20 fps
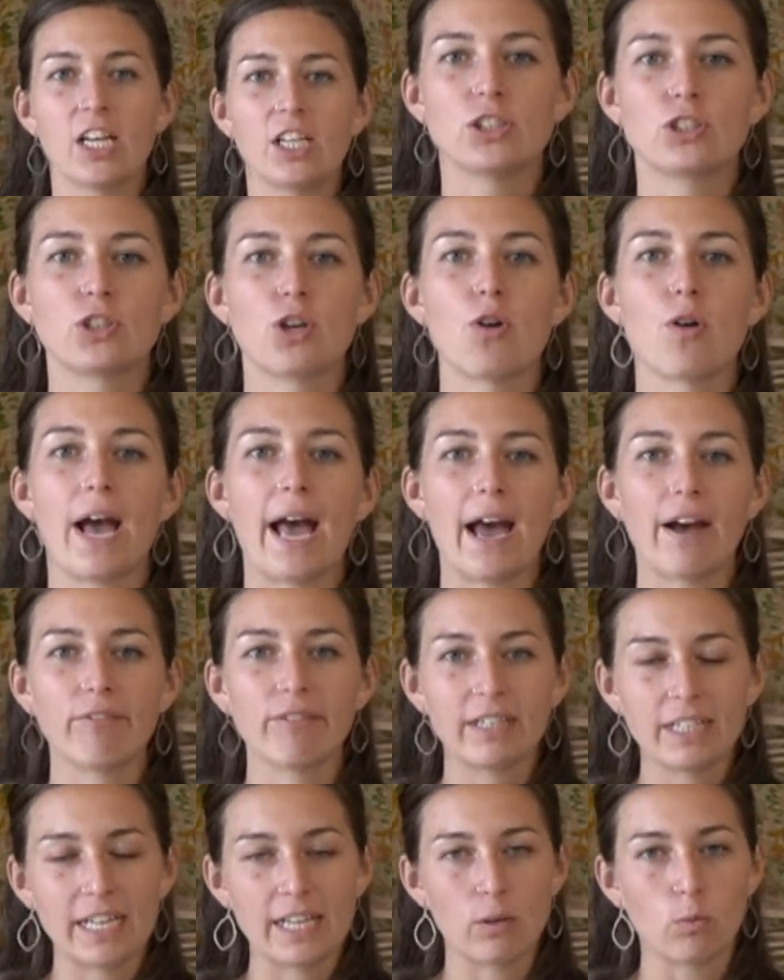So
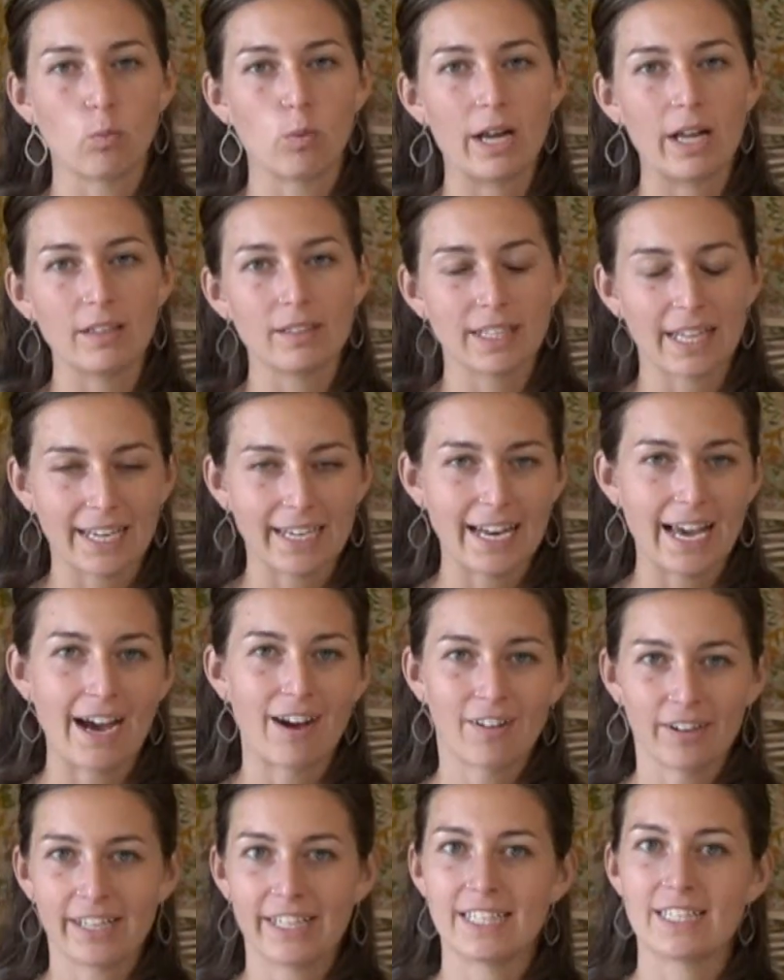having it well laid
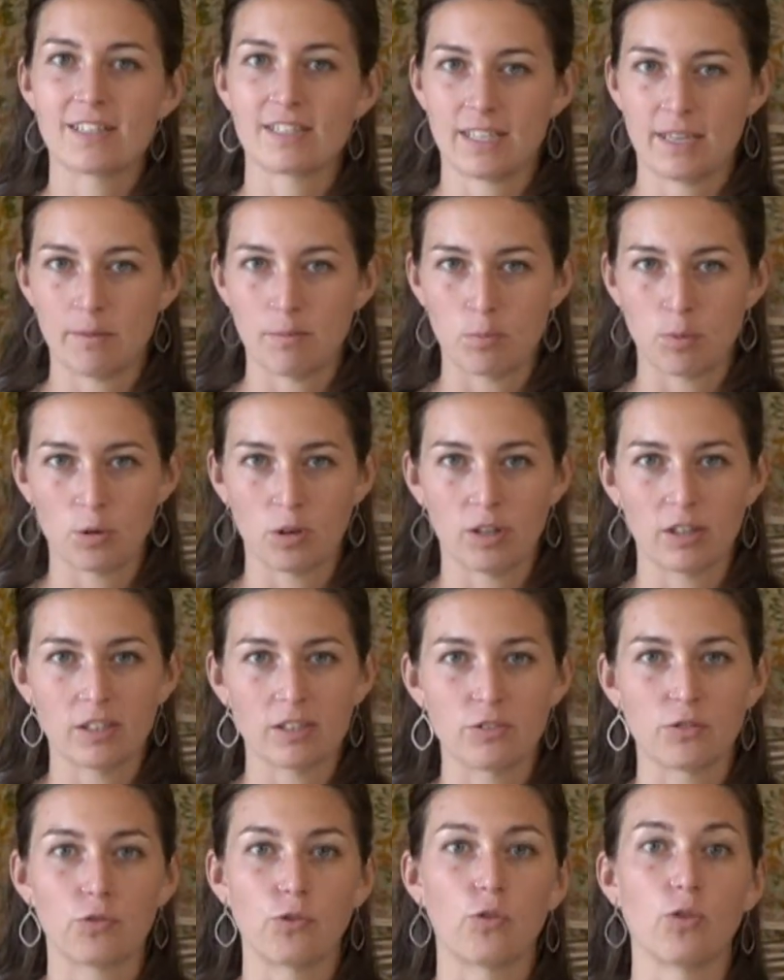out is
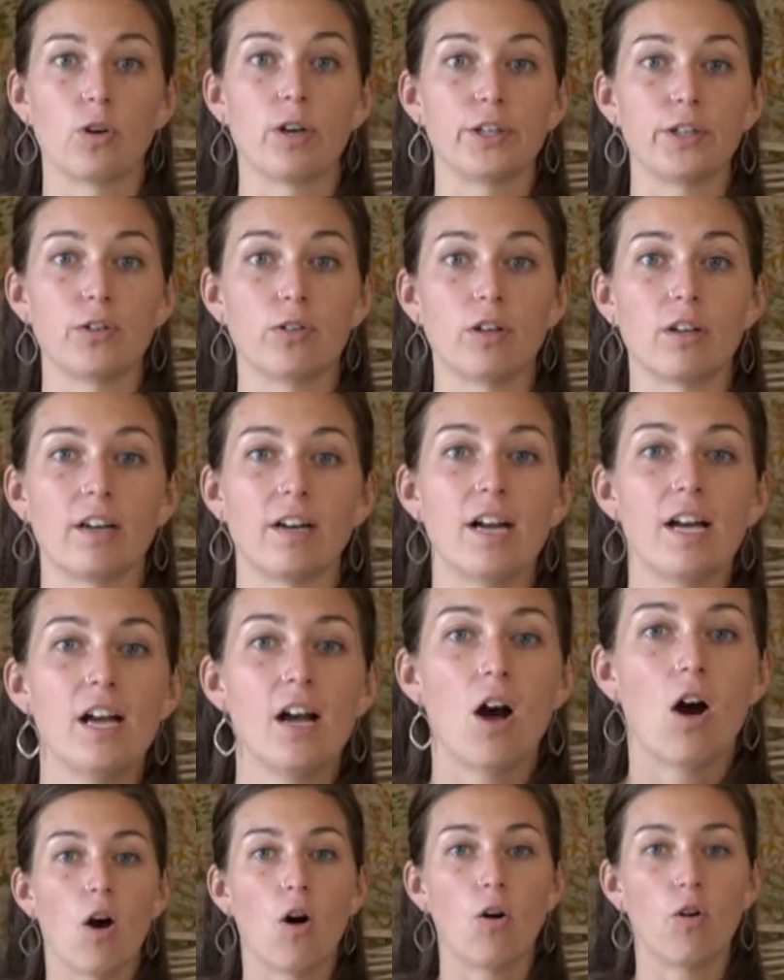important for your
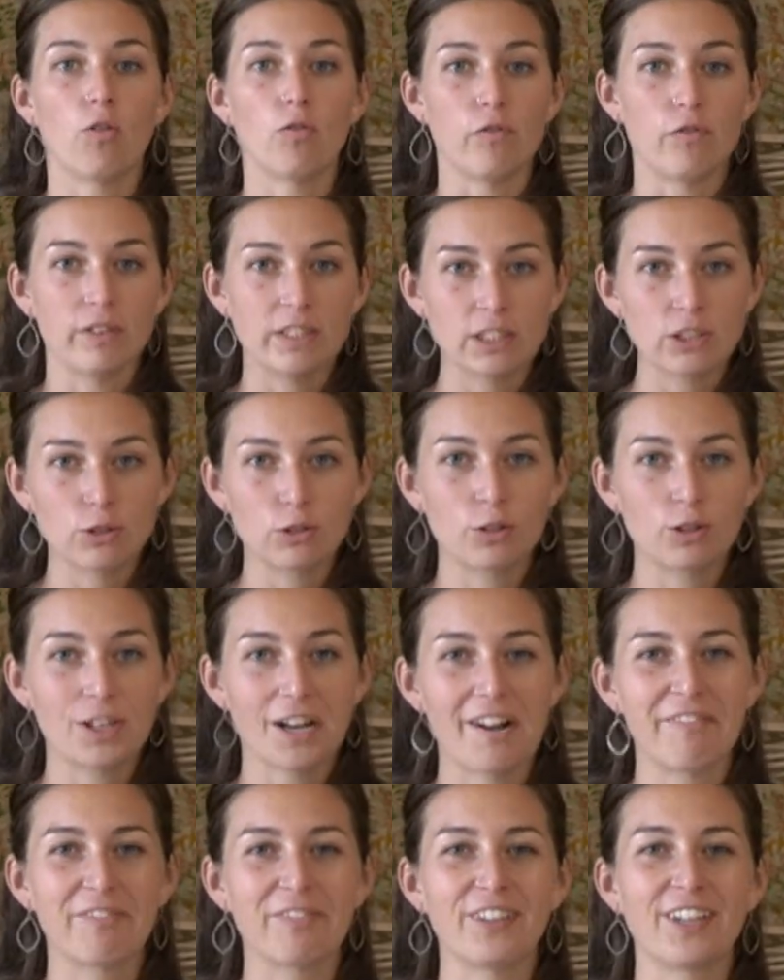own physical
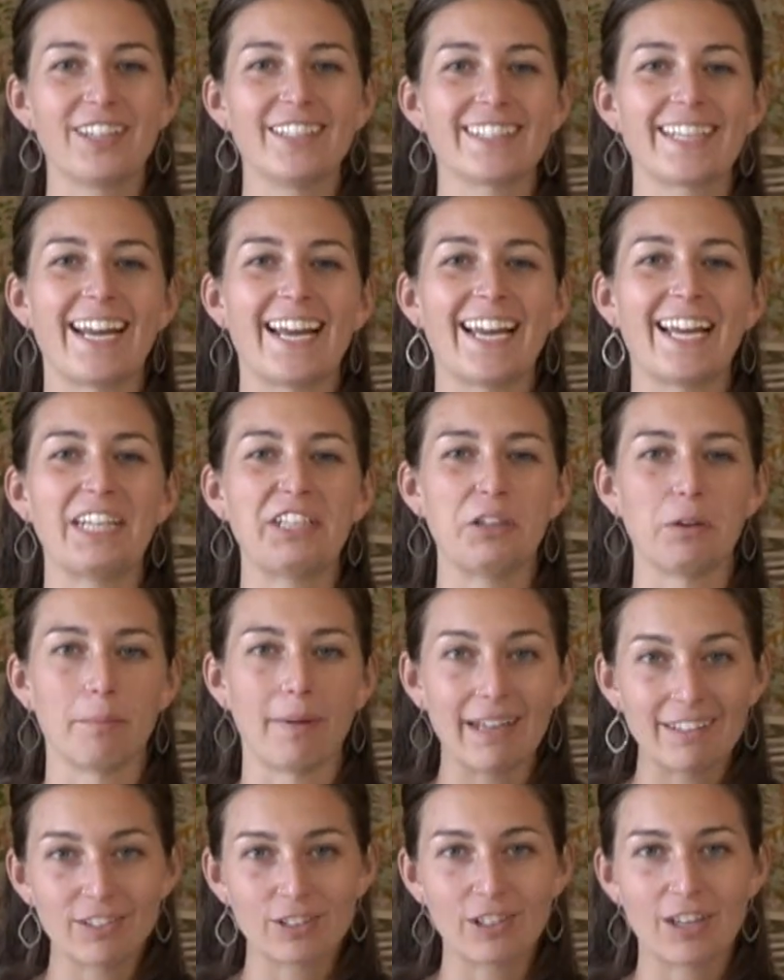comfort and your
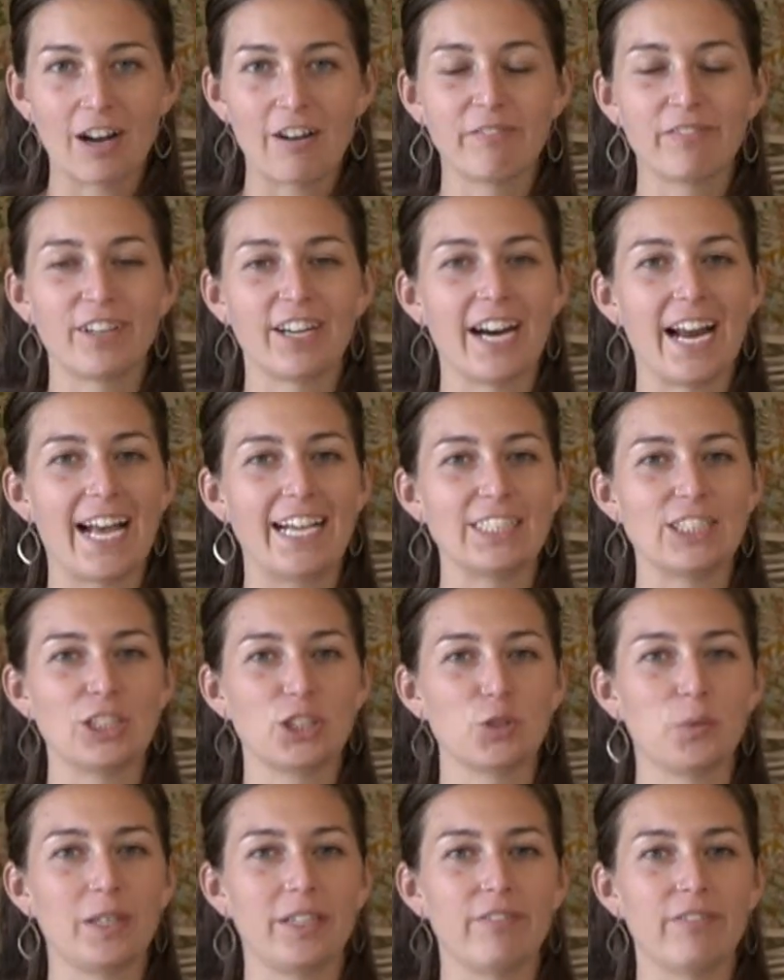mental comfort as
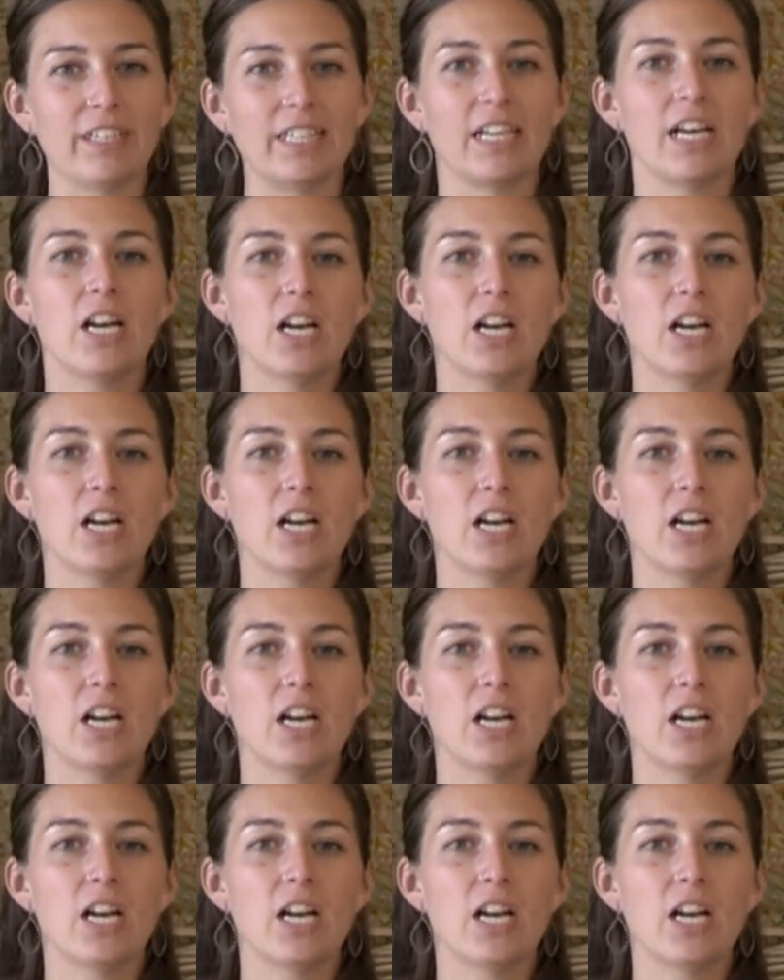you're weaving.